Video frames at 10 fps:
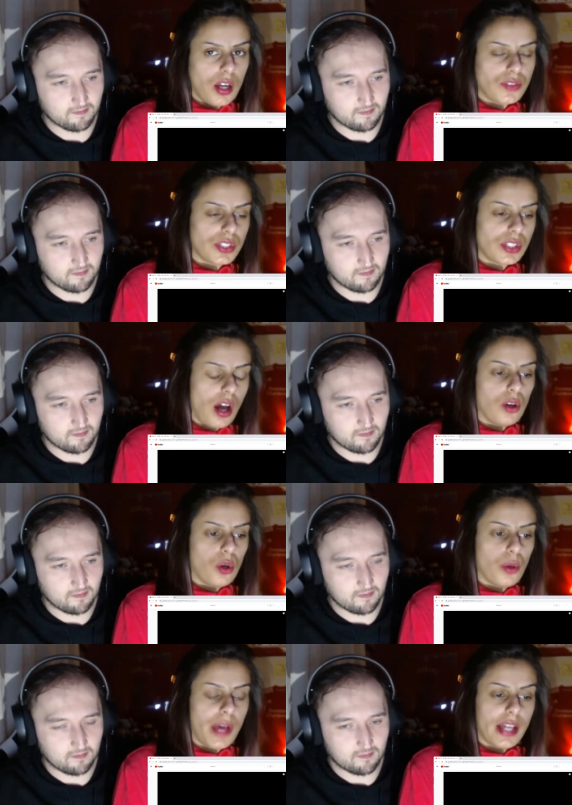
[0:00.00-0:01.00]
Speaker 1: Startup,
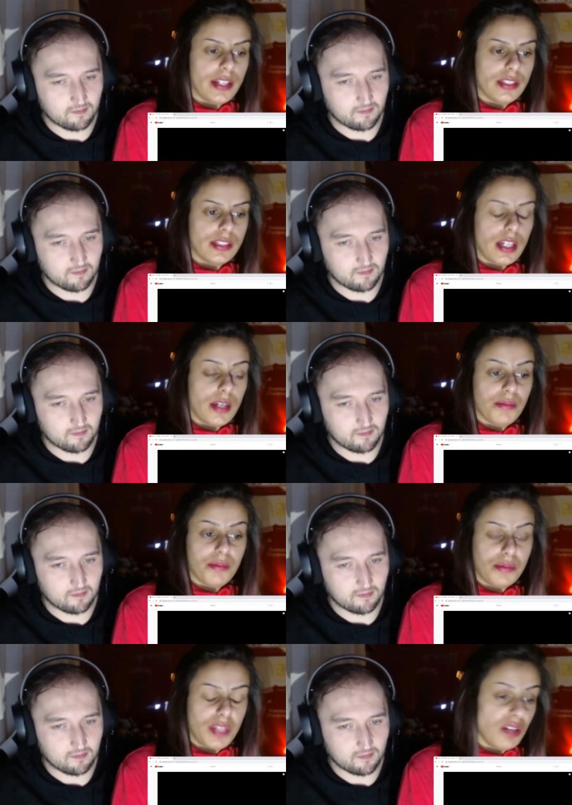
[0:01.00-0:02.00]
and um,
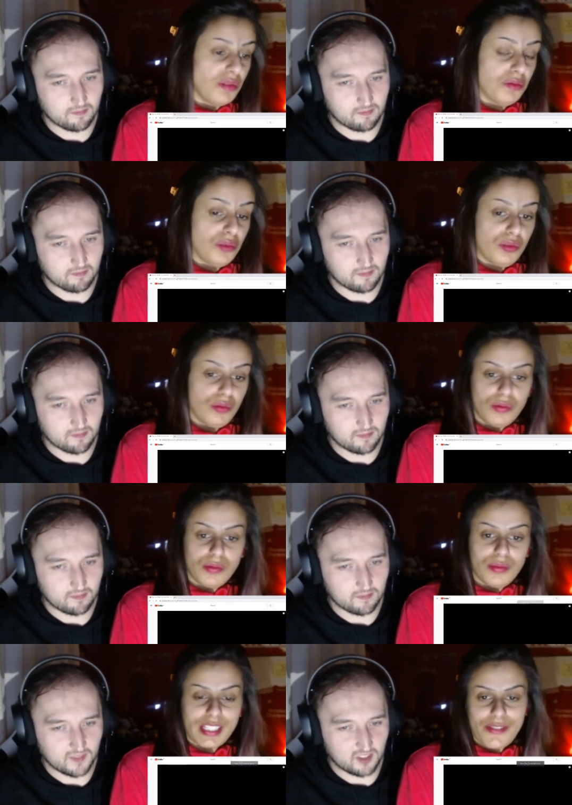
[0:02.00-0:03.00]
yeah, well,
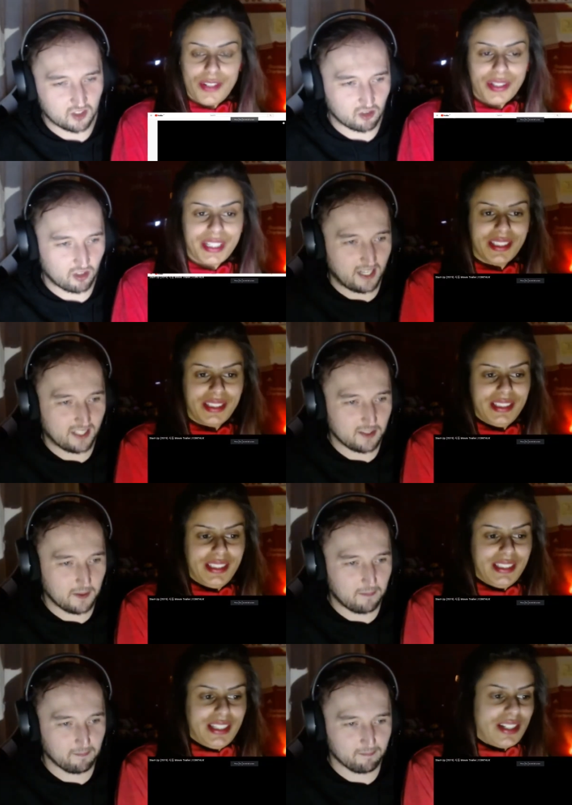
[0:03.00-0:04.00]
let's have a look. Straight into it.
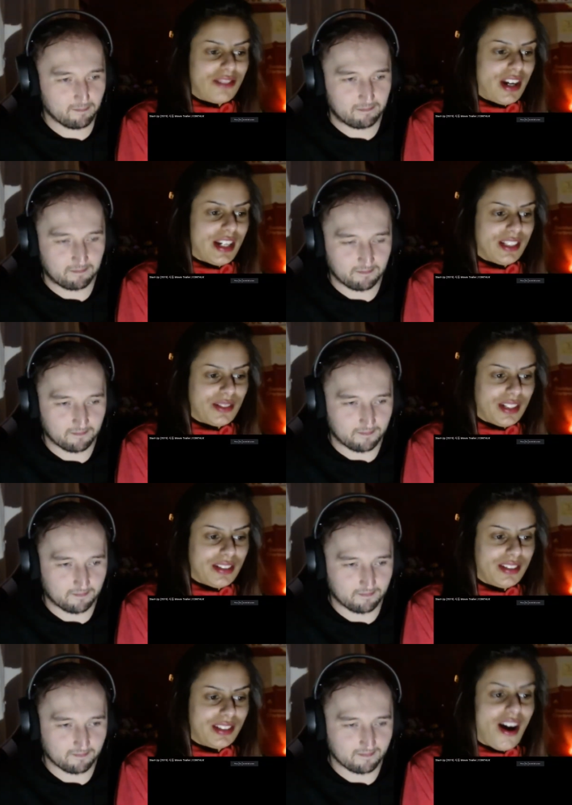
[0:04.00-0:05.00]
Straight into it.
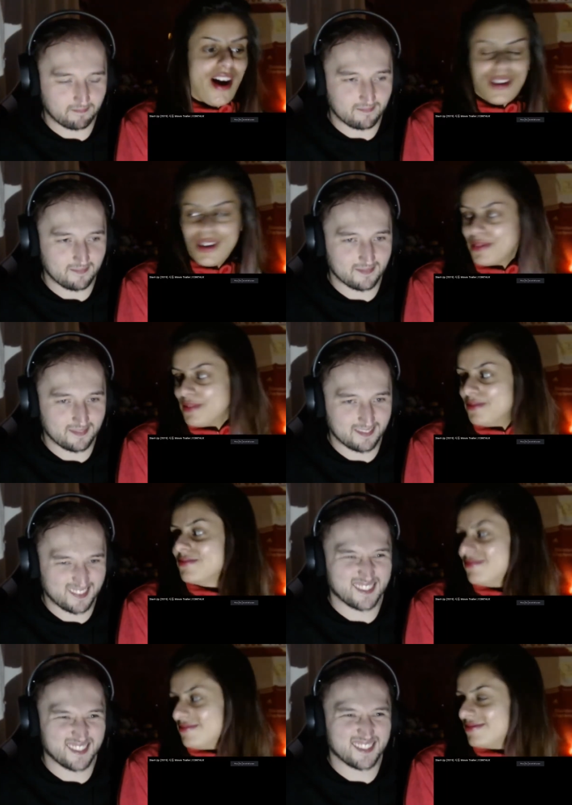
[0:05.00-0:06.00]
Startup.
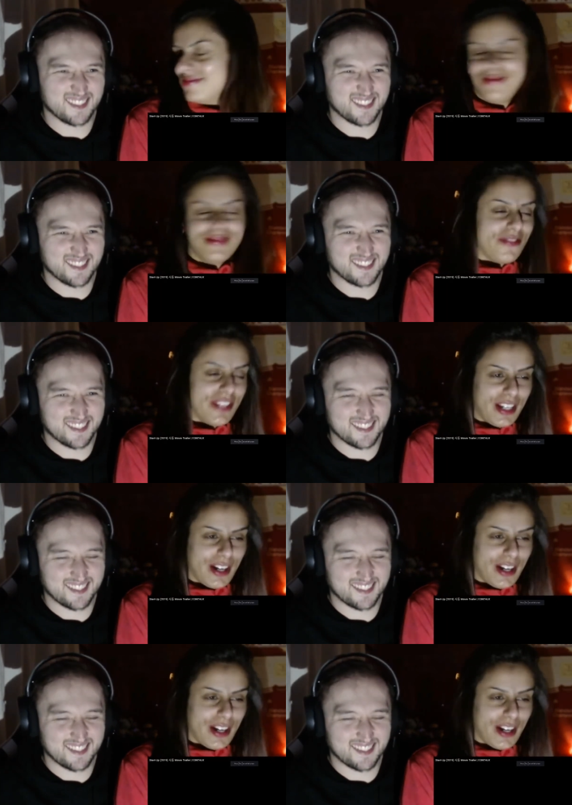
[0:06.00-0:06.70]
The video.